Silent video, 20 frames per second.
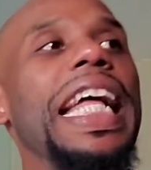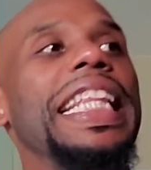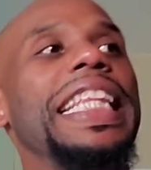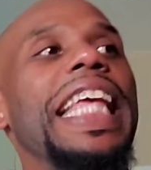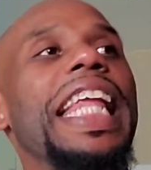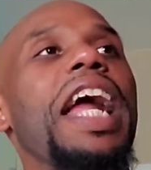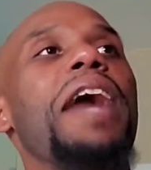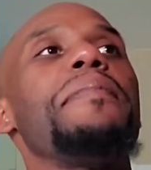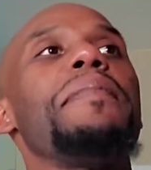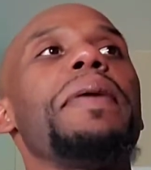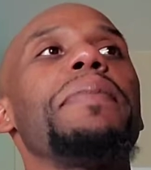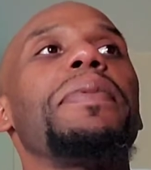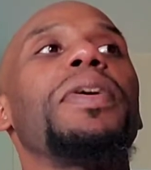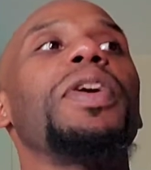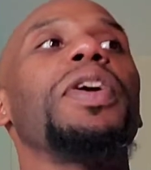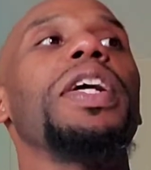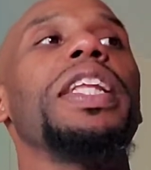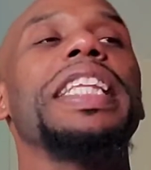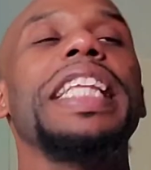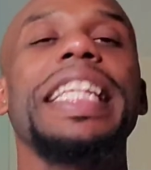I
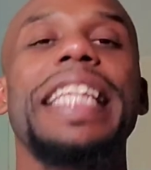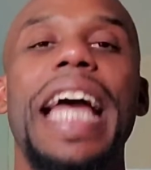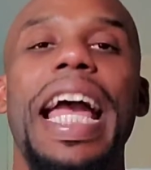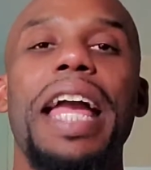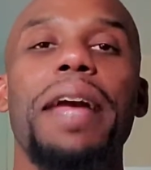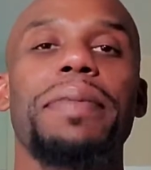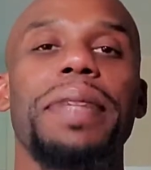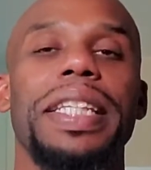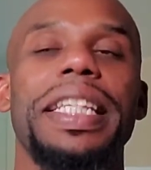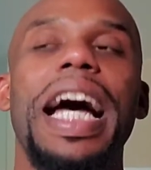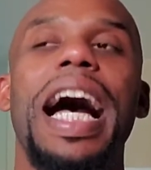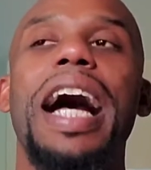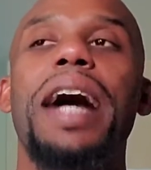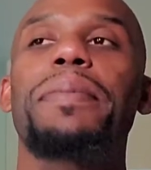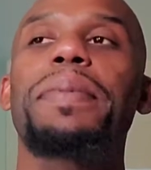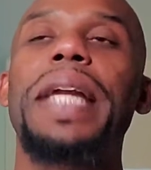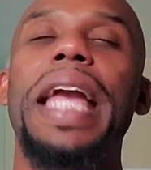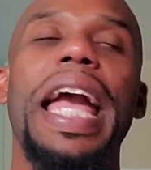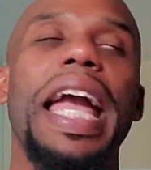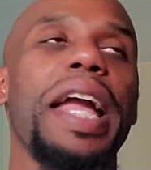remember the
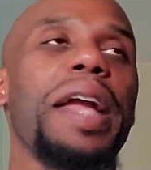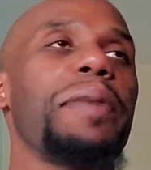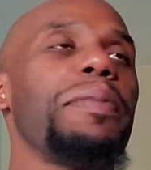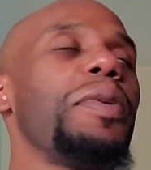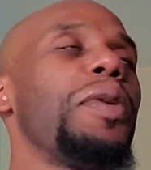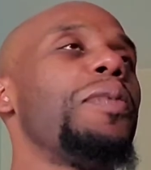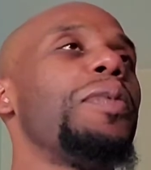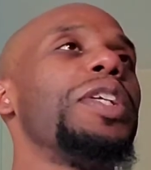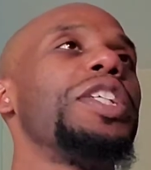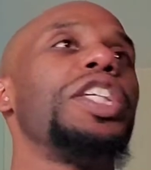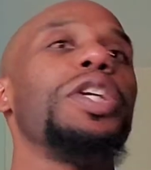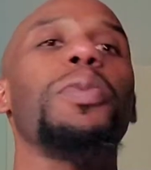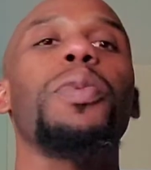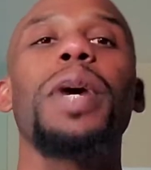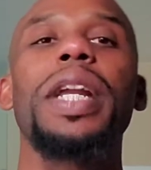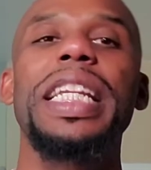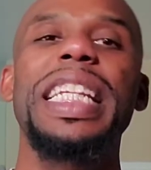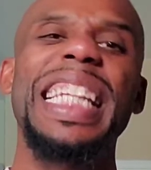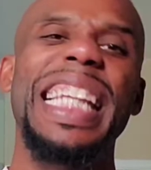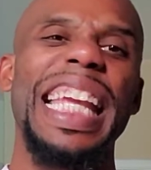time came when she
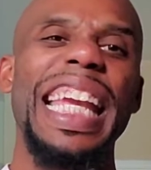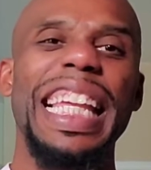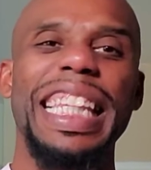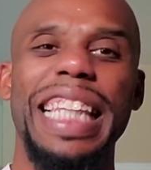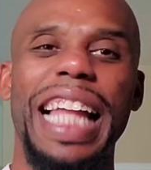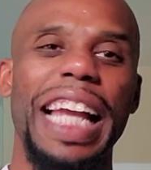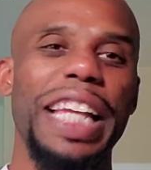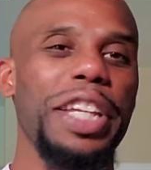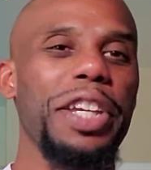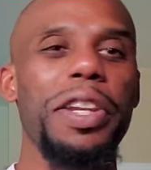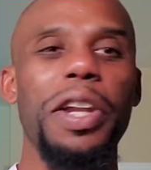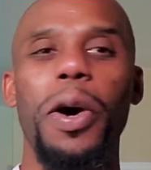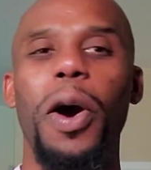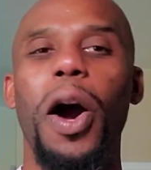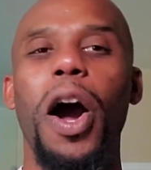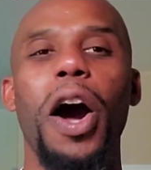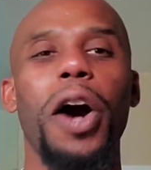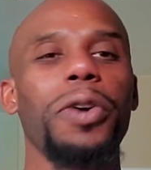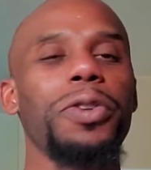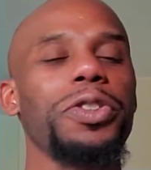wanted to get like,
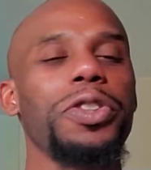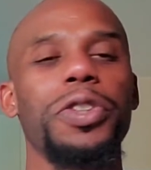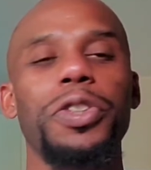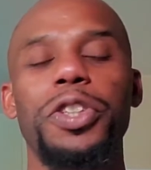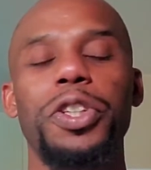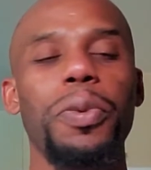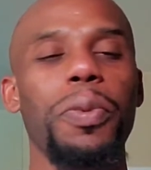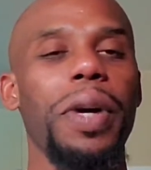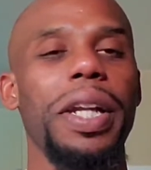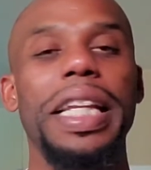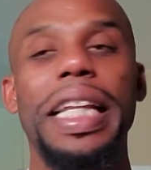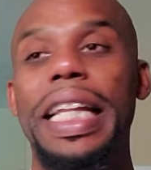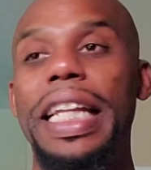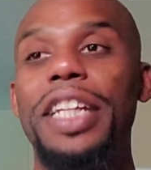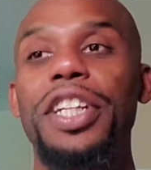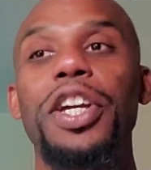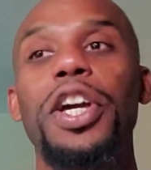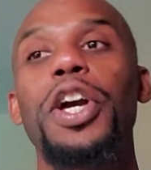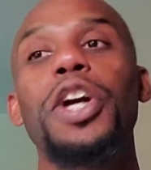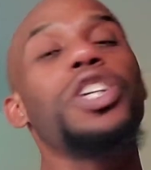she wanted
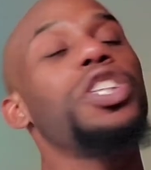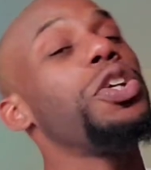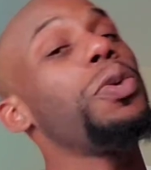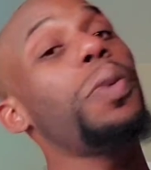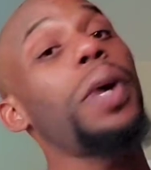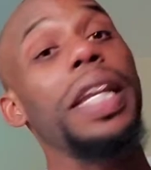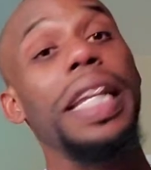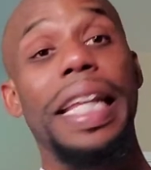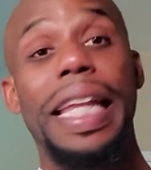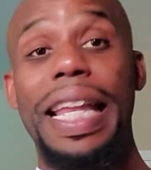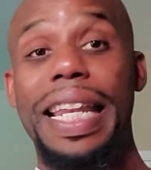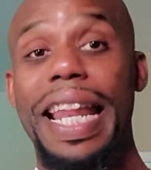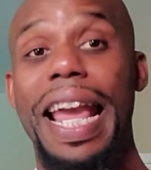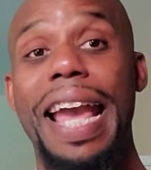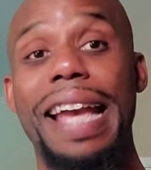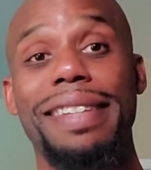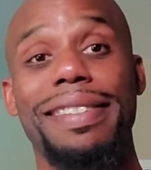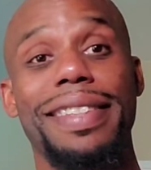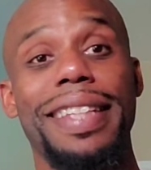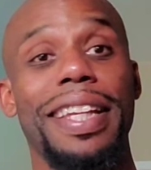to get
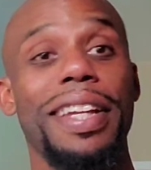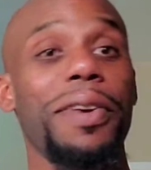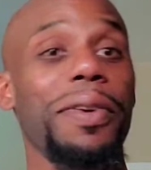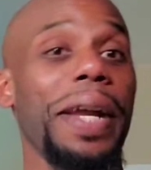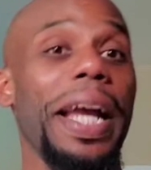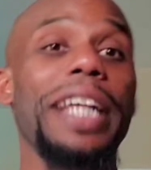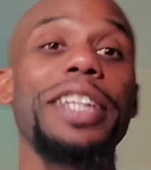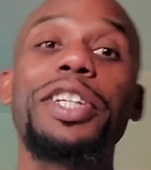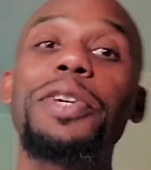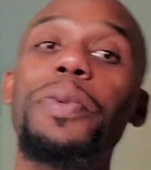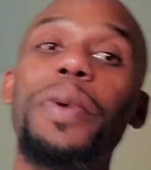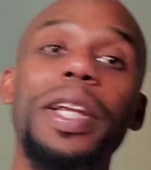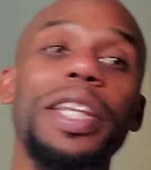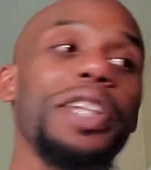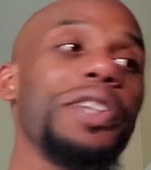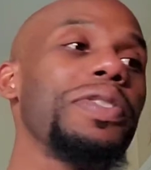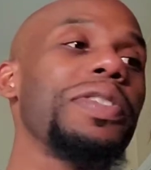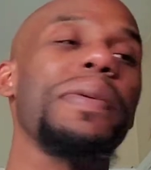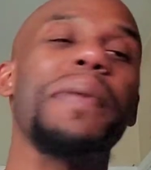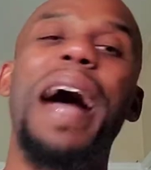nasty. Okay, she wanted to
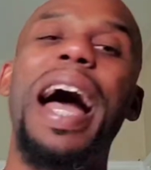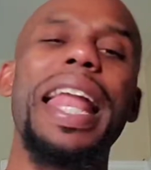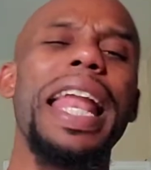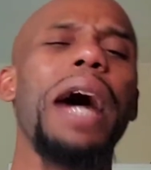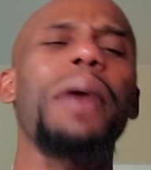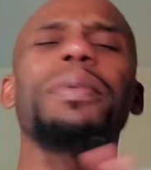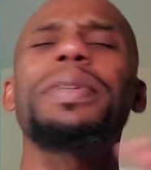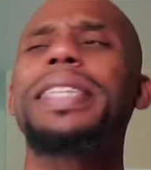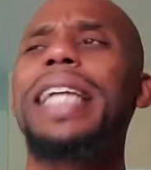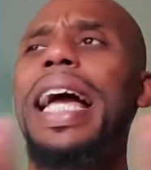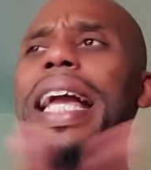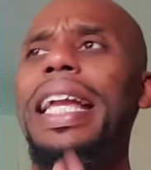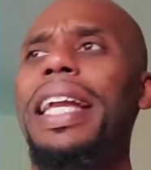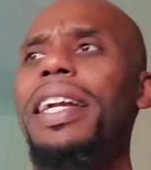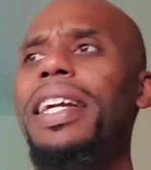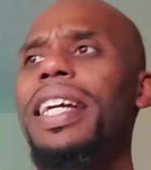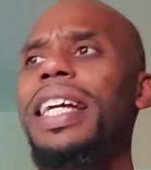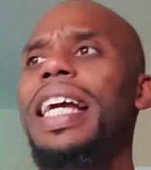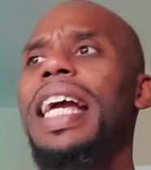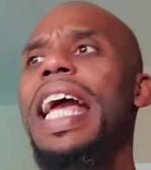do something, and I was like,
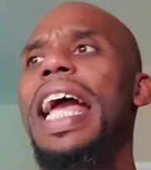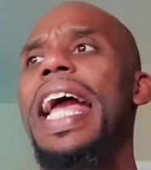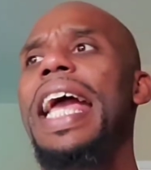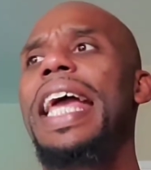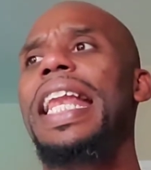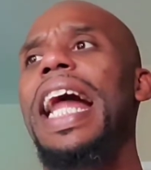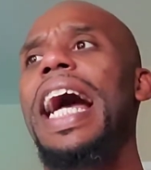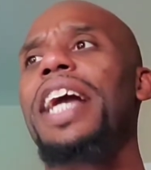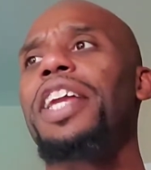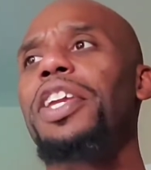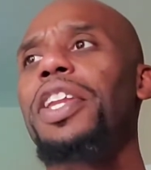and